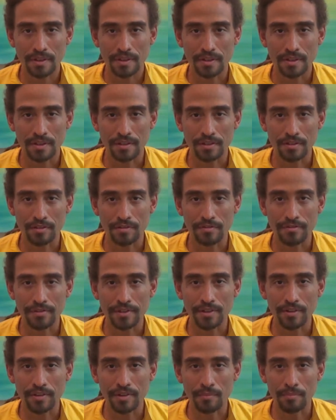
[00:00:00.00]
until you
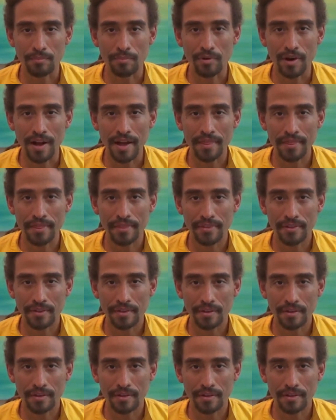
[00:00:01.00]
feel that breath
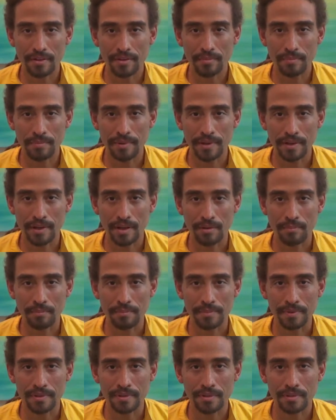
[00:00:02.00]

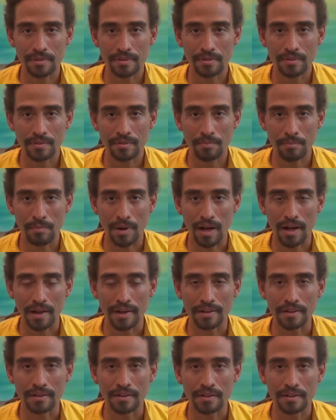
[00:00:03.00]
becomes
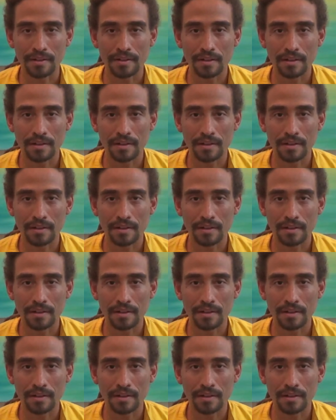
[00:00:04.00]
mind,